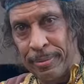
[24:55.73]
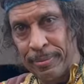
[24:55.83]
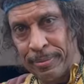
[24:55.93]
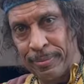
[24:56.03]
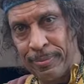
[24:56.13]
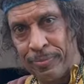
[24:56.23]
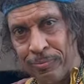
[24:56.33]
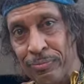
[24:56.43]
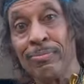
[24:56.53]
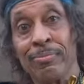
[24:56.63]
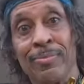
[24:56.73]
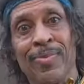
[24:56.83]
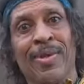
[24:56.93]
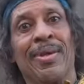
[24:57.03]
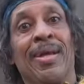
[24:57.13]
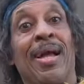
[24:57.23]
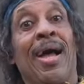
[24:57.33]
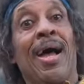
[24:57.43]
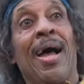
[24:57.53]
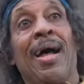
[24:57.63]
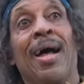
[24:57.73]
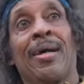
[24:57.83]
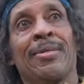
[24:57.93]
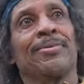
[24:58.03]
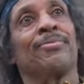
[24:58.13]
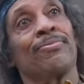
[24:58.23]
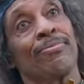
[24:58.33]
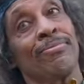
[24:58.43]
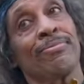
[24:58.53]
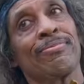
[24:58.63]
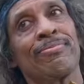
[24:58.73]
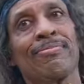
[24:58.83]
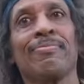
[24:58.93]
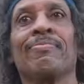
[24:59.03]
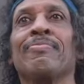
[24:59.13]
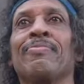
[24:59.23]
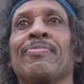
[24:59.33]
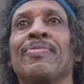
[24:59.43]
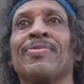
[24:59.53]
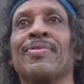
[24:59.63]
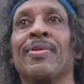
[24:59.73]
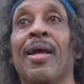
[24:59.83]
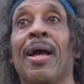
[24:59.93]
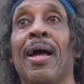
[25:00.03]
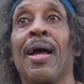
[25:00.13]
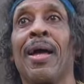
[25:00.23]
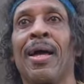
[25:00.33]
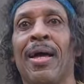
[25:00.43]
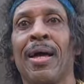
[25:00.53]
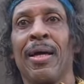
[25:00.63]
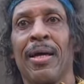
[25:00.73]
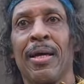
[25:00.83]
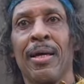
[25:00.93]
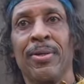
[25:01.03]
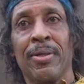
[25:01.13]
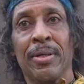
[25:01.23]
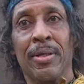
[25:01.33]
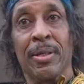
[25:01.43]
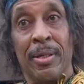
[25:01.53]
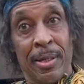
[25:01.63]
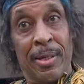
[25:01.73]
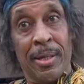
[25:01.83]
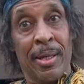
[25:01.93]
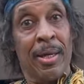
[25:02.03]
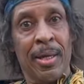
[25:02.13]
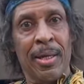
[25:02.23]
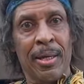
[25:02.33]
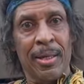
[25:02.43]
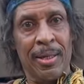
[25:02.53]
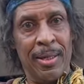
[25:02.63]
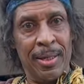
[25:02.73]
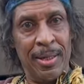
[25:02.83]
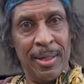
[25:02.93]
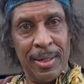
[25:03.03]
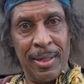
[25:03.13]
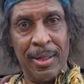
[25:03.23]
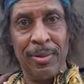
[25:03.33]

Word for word: Gentlemen, Jimi Hendrix right here. Cool costume. One of the greatest rock and roll guitars of all time, Jimi Hendrix.